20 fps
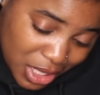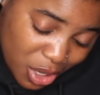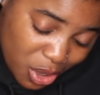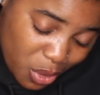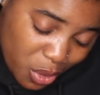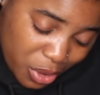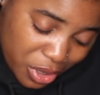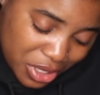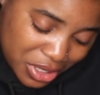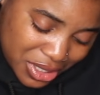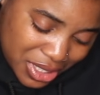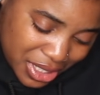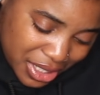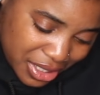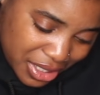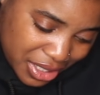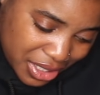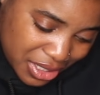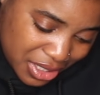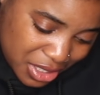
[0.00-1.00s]

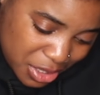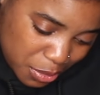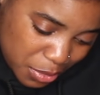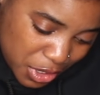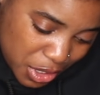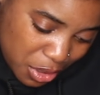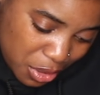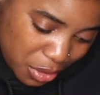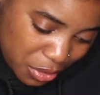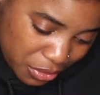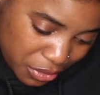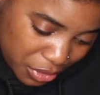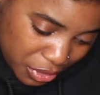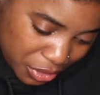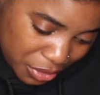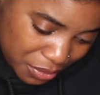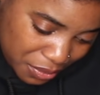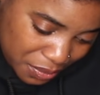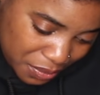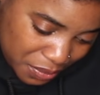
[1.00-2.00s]
Quarantine needs to be
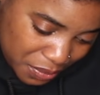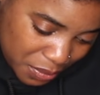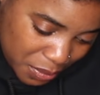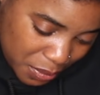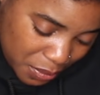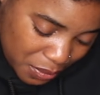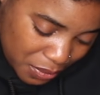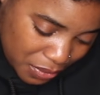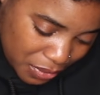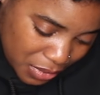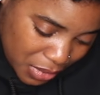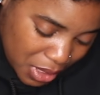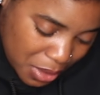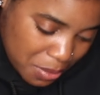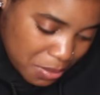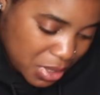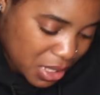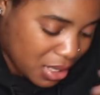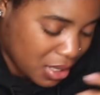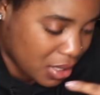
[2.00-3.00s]
over
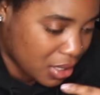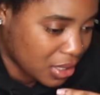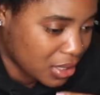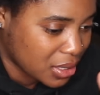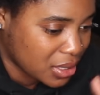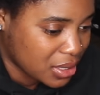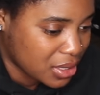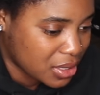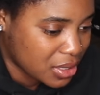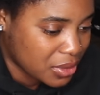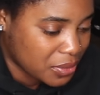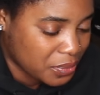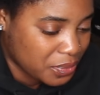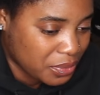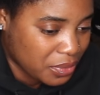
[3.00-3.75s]
because